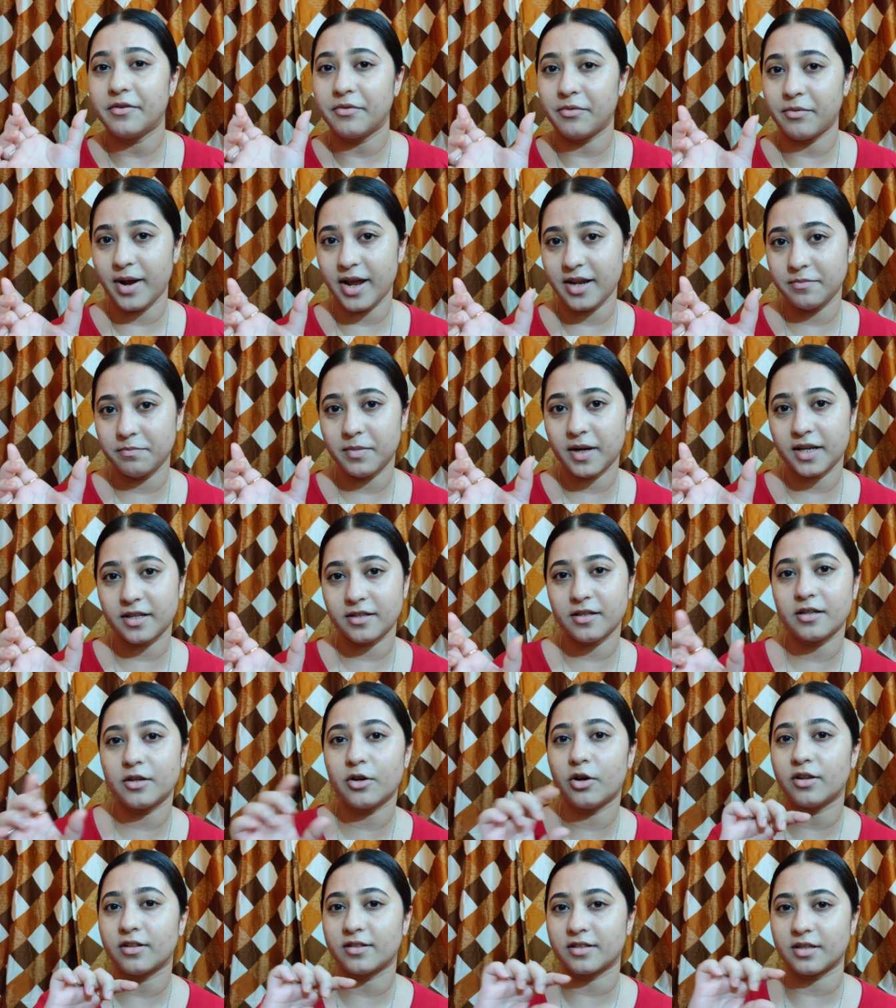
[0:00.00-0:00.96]
red
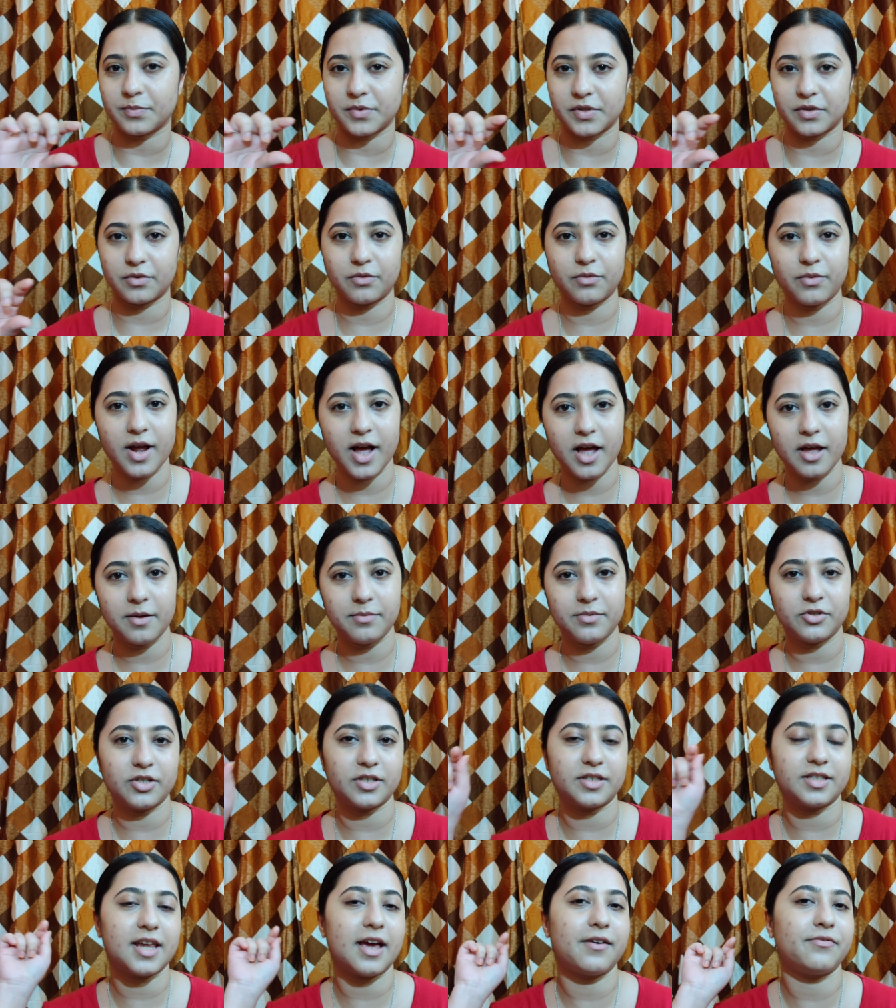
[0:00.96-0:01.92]
button called subscribe. You
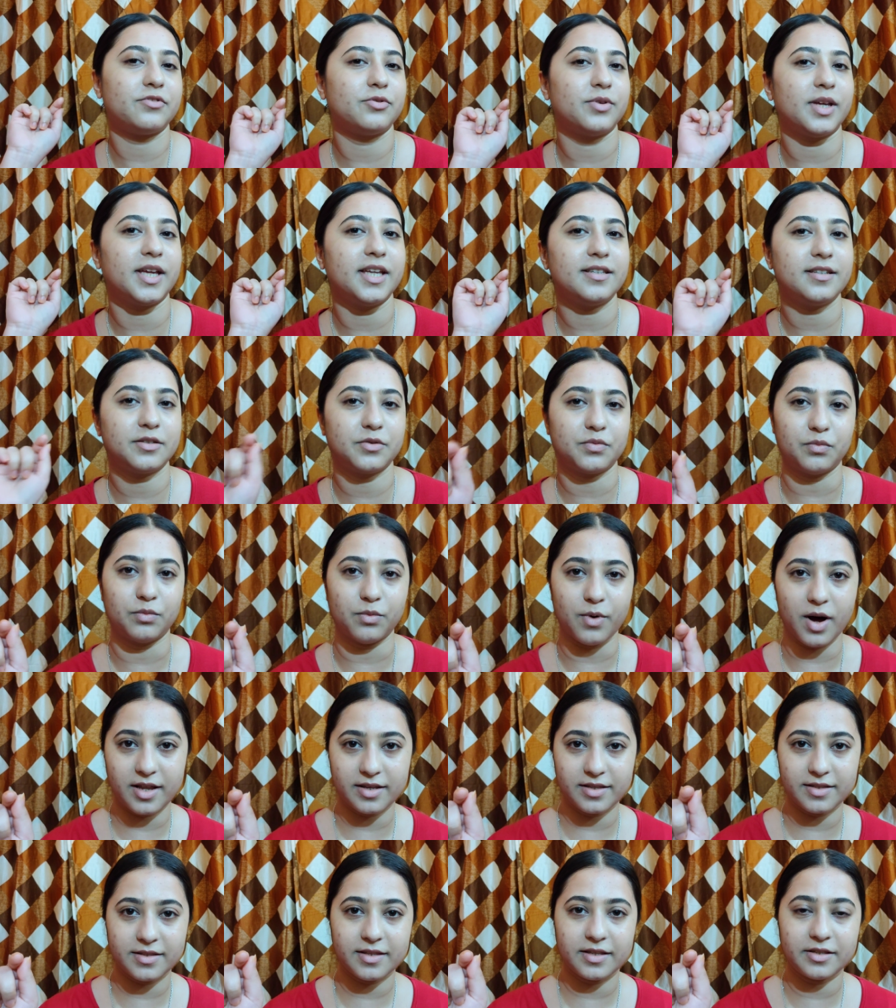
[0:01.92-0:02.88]
just have to hit it
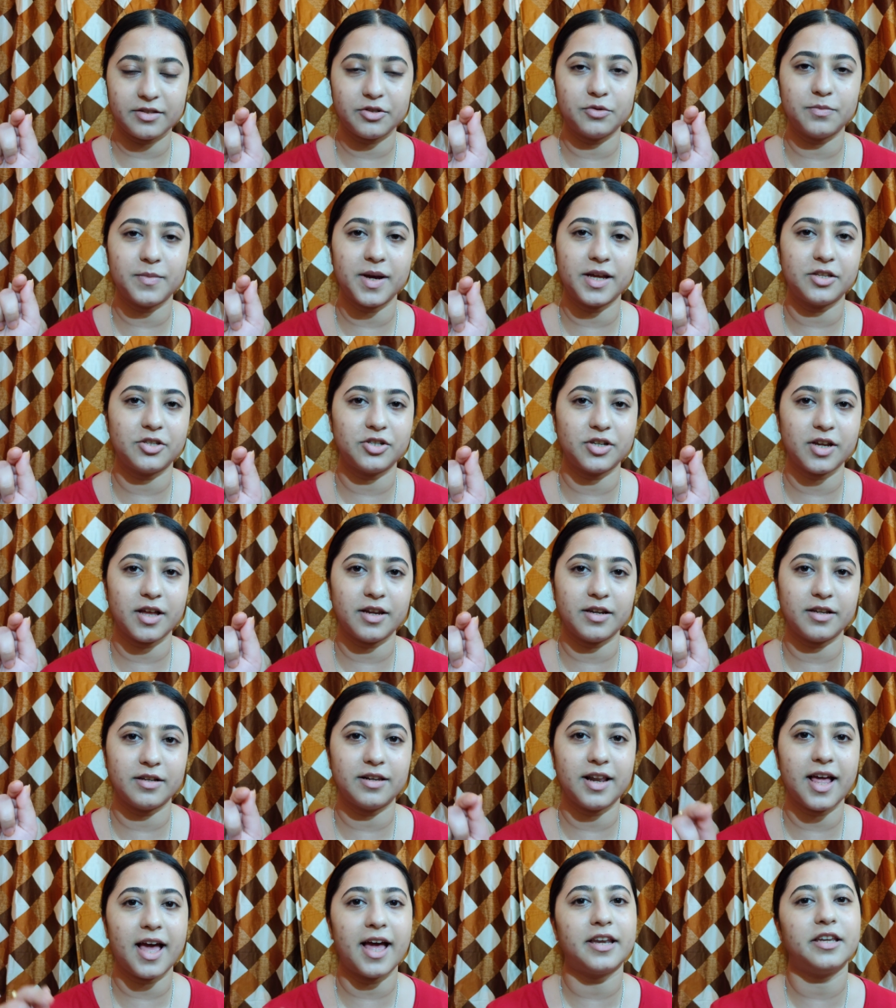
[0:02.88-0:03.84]
once to my
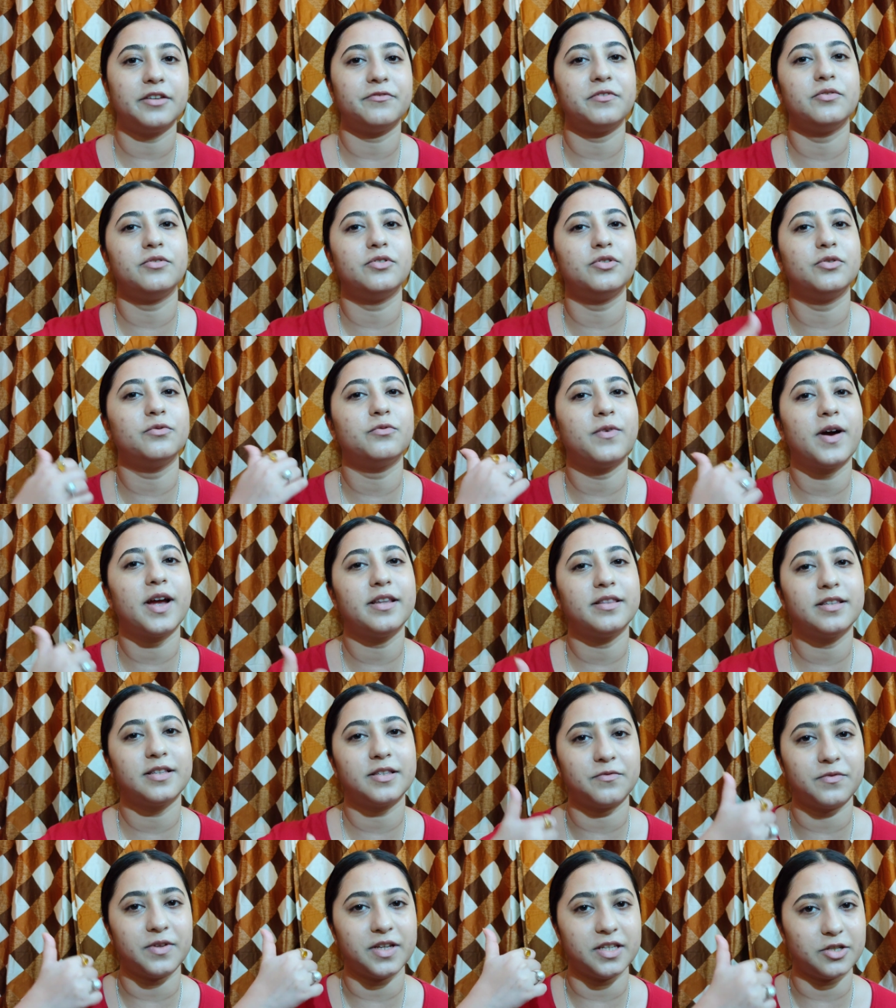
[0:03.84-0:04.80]
channel, and if you do find
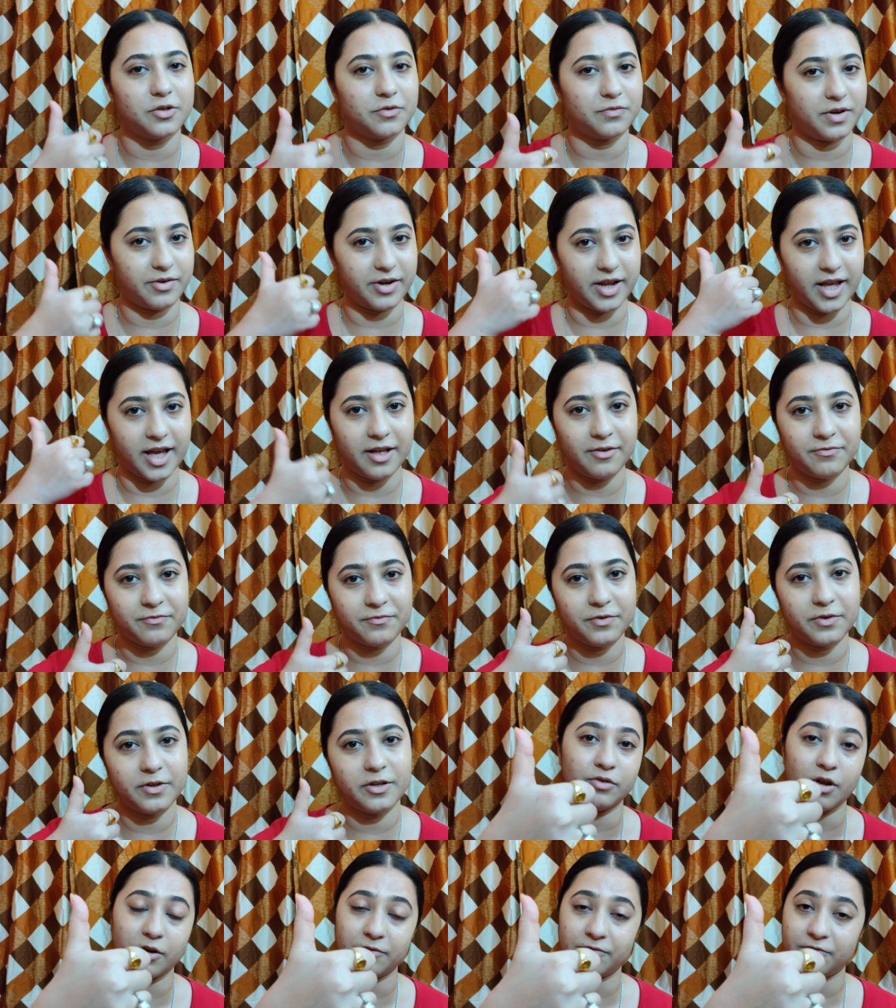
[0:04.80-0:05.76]
this video very
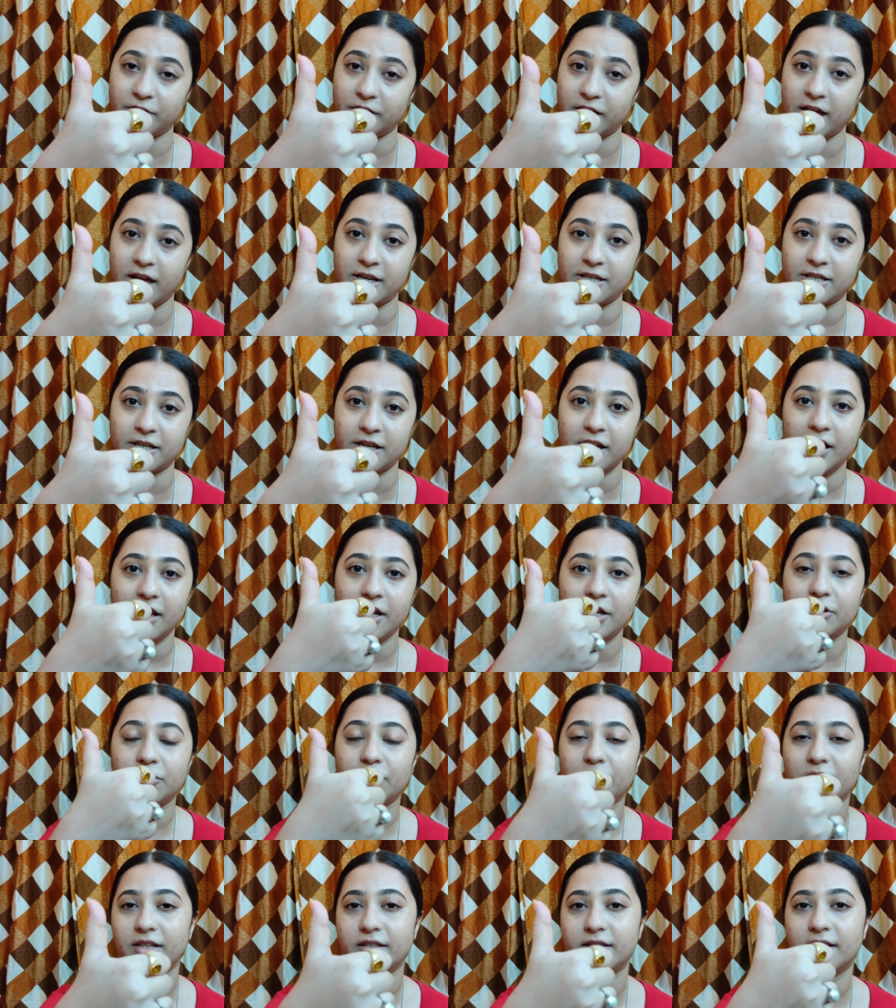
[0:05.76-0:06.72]
helpful, do not forget
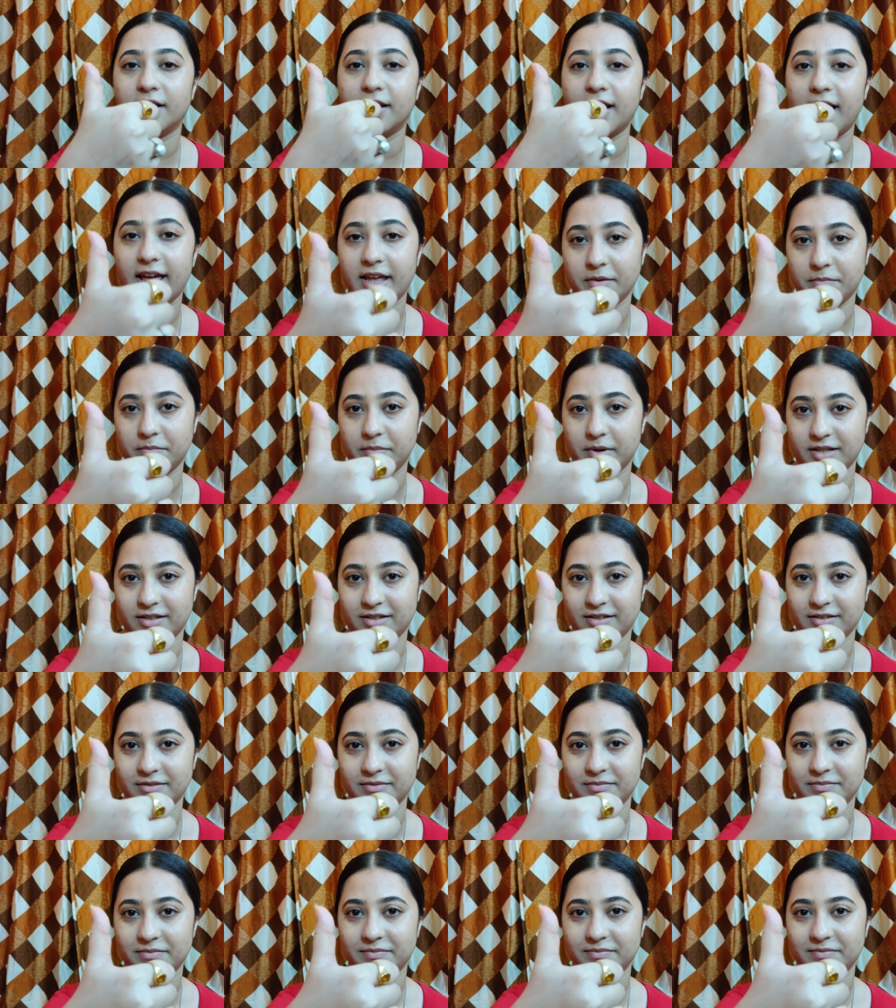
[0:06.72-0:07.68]
to hit the like
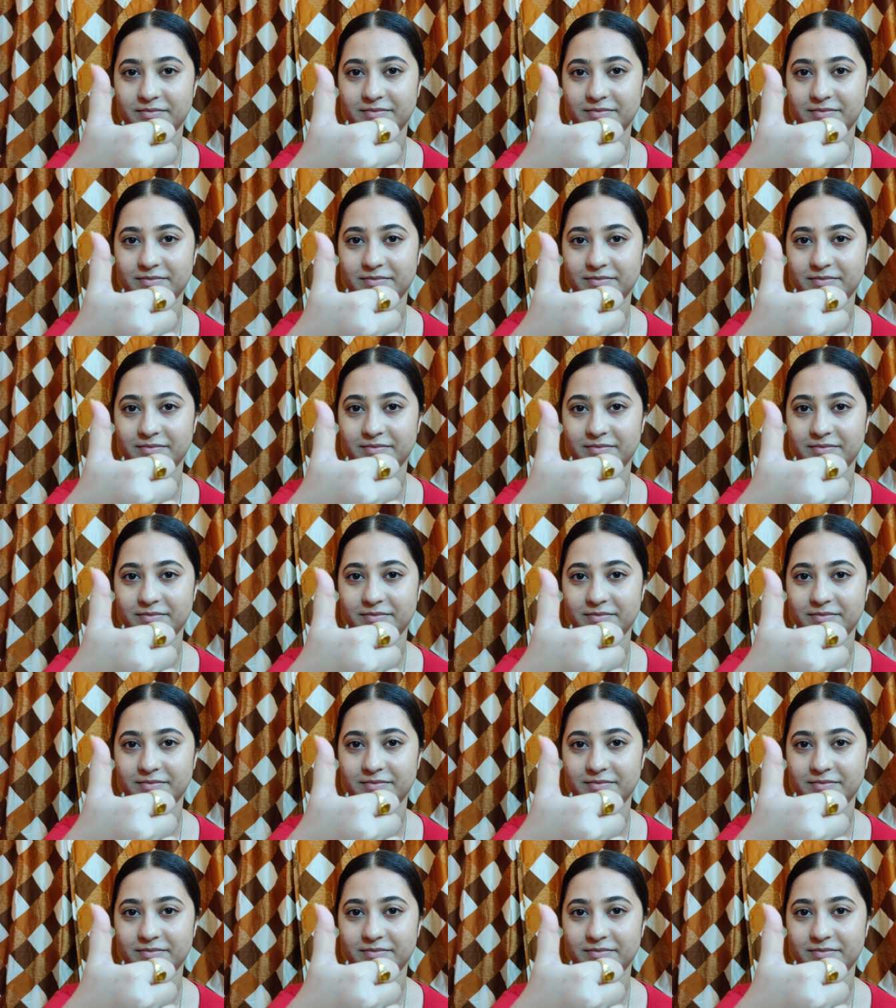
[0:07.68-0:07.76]
button.